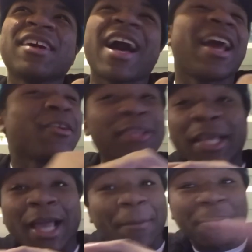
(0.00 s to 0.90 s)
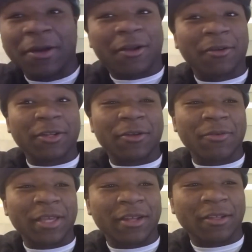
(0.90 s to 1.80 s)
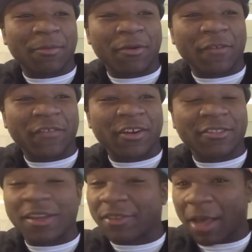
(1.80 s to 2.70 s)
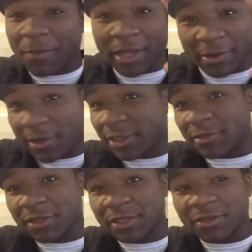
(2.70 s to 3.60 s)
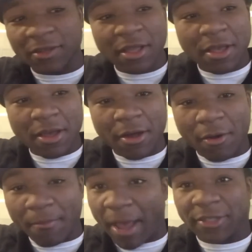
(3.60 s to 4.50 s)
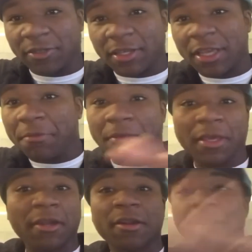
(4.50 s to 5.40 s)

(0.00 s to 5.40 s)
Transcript: I don't think I put Golden Queen on the portal first. I don't think I put that Creation Crystal, Master King Pen,